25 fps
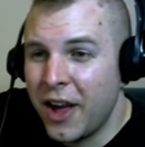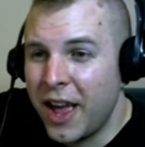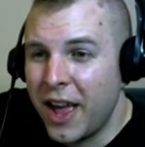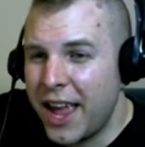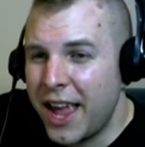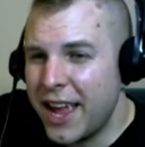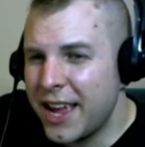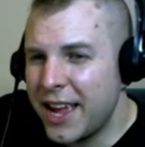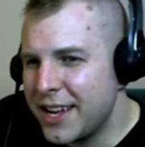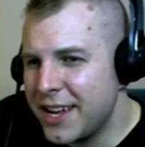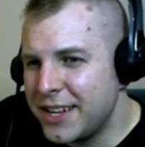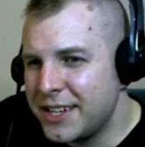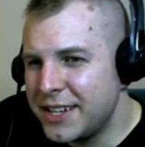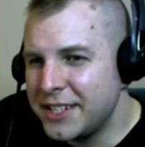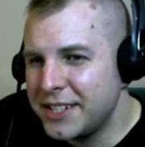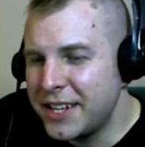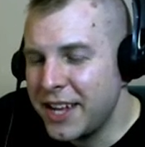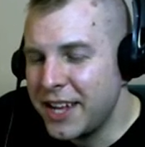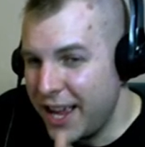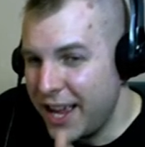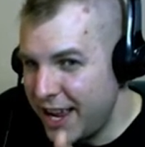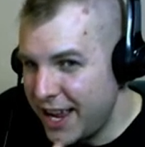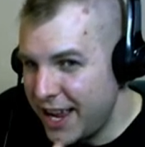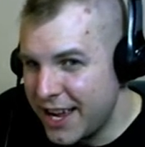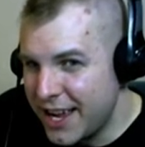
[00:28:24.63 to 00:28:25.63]
And,
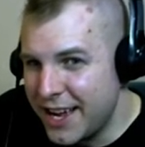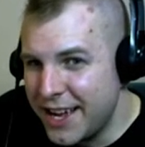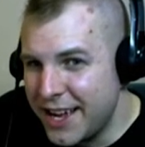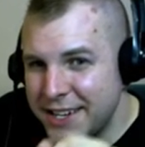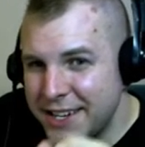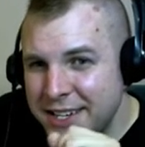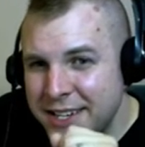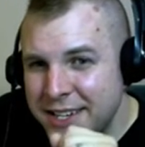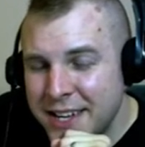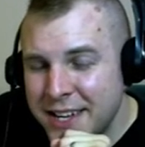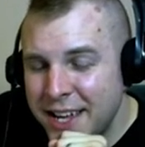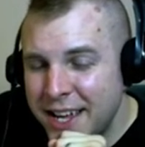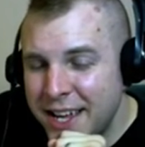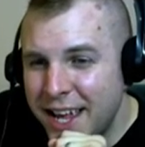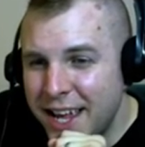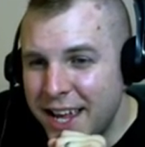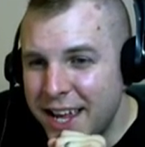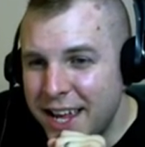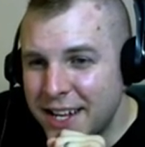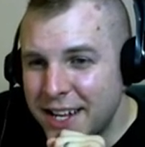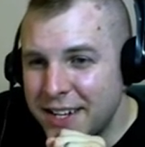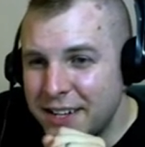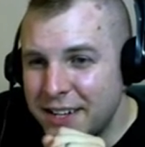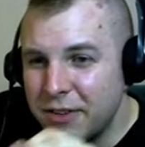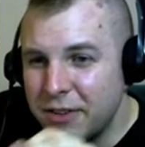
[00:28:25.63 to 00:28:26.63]
and,
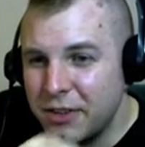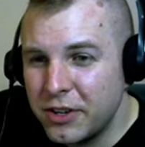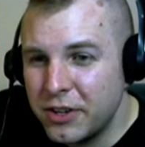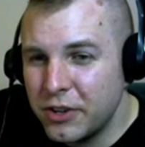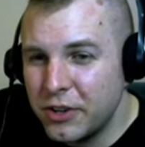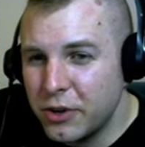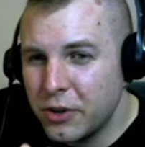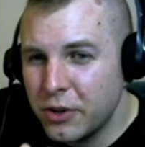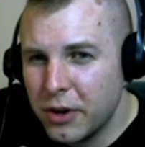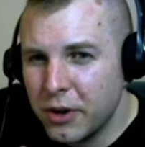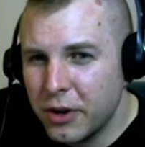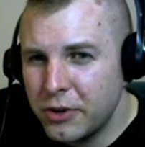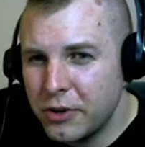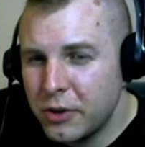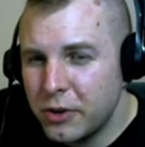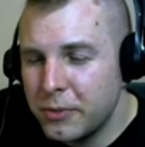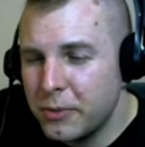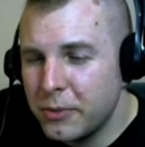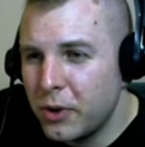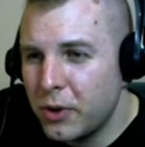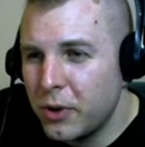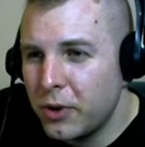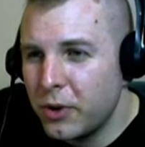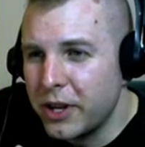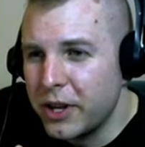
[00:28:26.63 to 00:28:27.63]
and nor
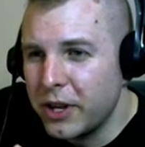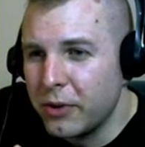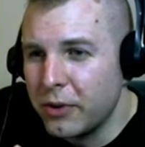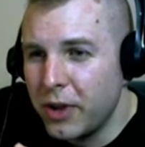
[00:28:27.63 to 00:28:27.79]
normally,